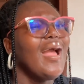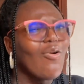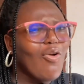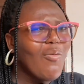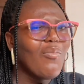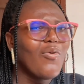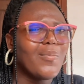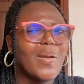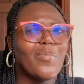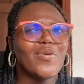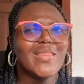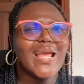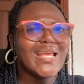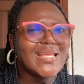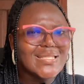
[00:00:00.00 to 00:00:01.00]
Come on, my
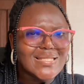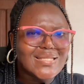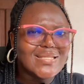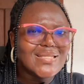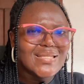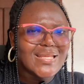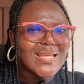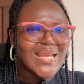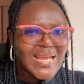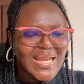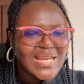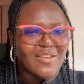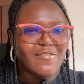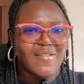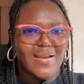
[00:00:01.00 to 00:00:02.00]
brother is
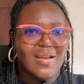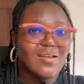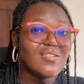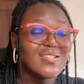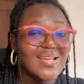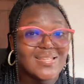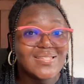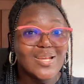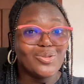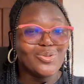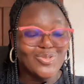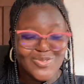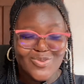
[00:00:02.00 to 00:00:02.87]
in the financial sector.